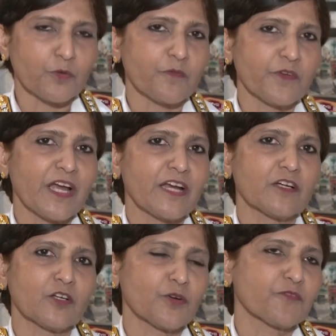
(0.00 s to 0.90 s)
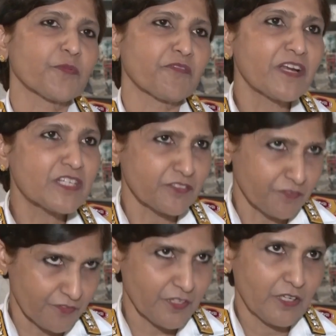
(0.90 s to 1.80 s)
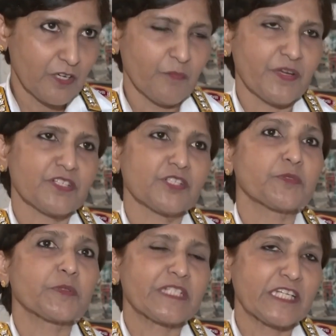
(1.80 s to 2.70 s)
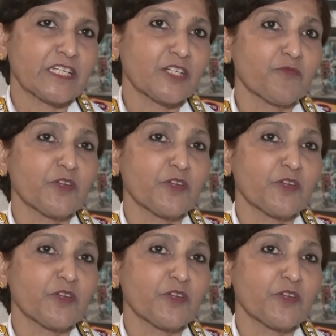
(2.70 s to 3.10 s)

we had a lot of preventive measures which were taken.